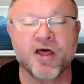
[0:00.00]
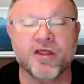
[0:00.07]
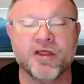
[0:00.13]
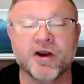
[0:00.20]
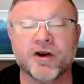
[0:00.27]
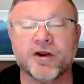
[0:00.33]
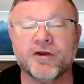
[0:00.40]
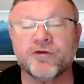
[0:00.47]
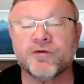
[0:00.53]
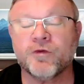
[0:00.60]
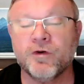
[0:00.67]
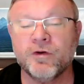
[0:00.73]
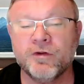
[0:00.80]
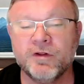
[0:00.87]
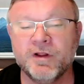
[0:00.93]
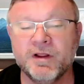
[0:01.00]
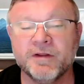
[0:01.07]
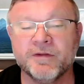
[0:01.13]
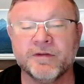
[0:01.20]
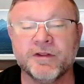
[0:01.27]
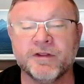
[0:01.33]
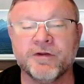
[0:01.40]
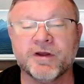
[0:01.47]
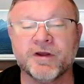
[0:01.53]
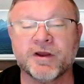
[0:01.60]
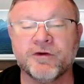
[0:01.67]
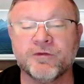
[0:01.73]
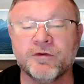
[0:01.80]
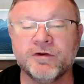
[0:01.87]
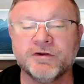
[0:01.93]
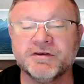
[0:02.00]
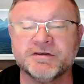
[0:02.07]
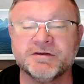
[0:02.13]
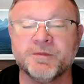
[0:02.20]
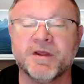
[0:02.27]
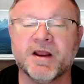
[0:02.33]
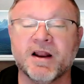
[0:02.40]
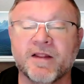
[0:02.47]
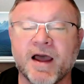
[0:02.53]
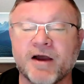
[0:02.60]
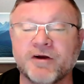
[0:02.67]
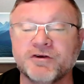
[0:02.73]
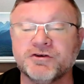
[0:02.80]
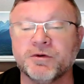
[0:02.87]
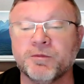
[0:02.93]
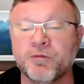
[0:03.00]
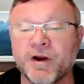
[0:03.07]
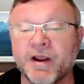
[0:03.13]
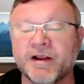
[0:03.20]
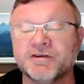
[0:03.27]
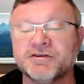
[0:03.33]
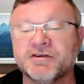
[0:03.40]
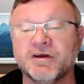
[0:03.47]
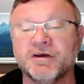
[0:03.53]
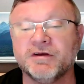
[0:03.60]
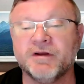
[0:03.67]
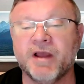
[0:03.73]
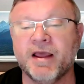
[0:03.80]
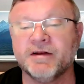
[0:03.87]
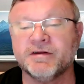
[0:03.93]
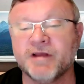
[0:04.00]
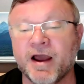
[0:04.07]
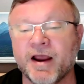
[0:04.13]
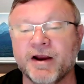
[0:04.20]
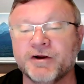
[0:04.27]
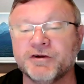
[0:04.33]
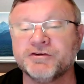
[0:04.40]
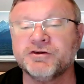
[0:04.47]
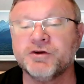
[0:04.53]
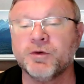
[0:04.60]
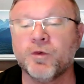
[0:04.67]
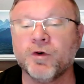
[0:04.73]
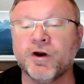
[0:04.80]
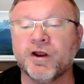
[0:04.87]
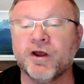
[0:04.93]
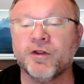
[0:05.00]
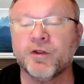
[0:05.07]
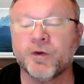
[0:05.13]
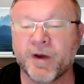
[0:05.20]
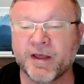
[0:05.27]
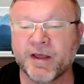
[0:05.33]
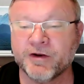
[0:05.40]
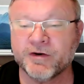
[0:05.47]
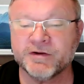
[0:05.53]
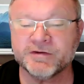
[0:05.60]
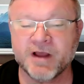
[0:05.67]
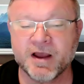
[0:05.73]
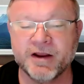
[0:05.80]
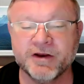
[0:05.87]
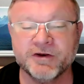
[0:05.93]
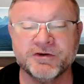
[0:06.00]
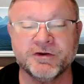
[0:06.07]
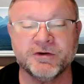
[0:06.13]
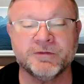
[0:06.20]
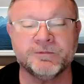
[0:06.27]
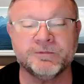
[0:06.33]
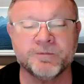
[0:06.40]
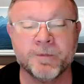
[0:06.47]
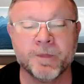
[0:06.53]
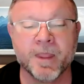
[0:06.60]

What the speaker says: They're the control system that allows your brakes and tires to work the way they're designed to.